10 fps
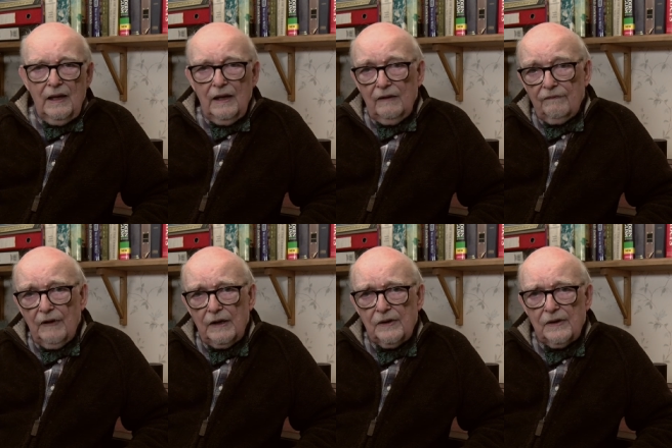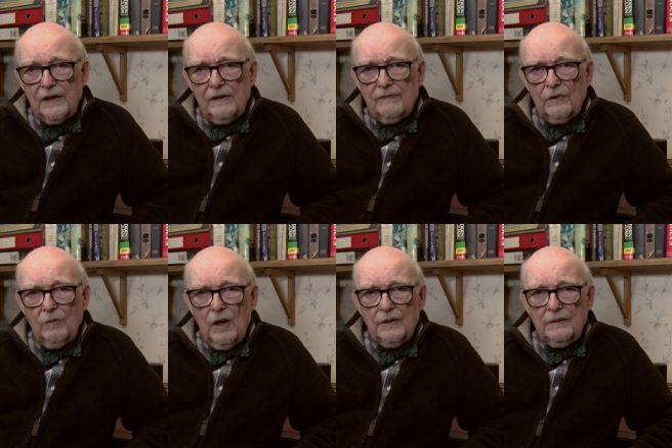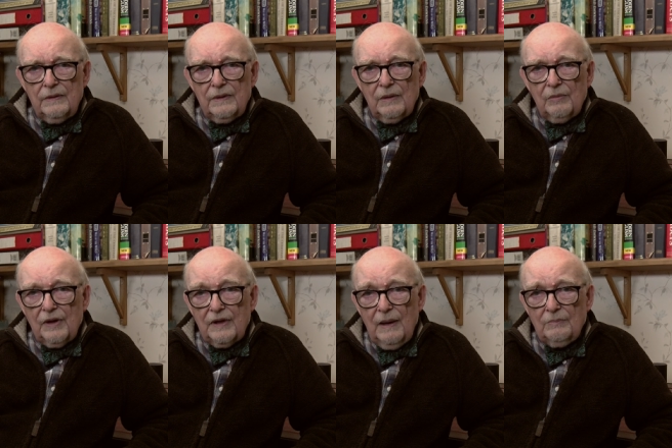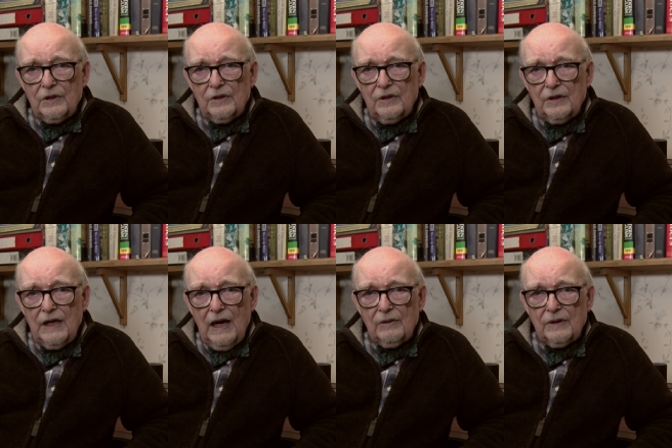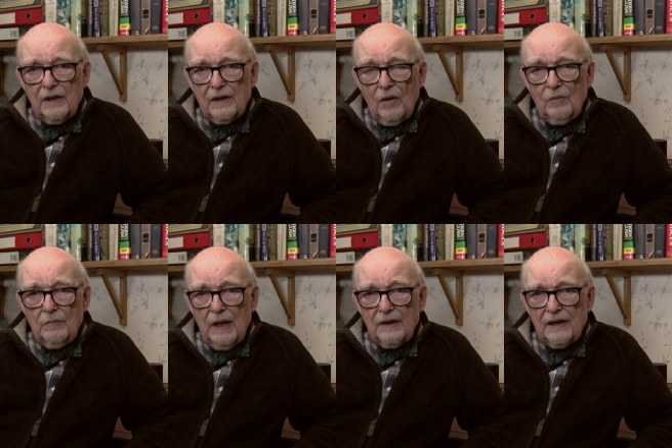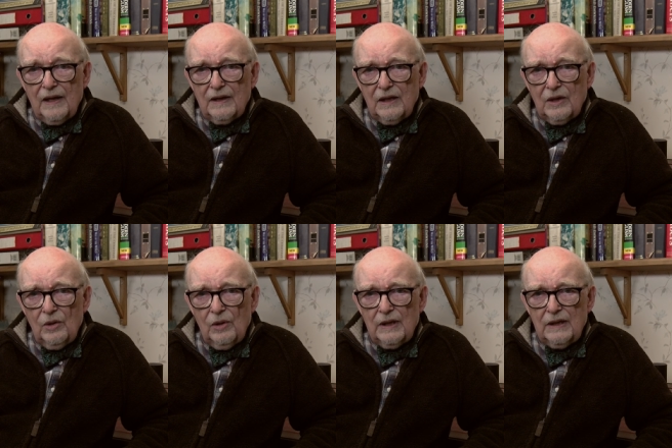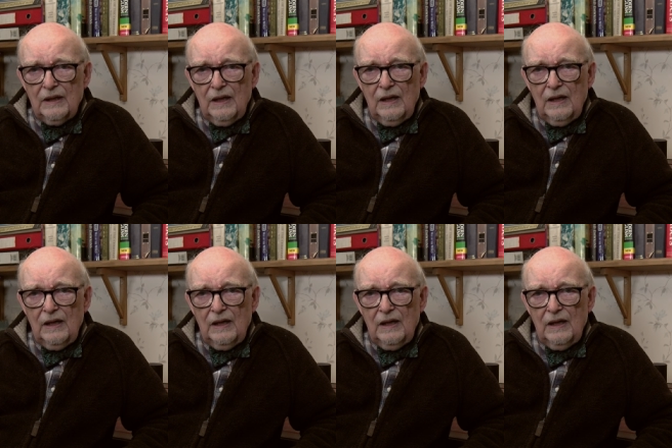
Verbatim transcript: He faced the evil one and was tempted to doubt his own messianic calling.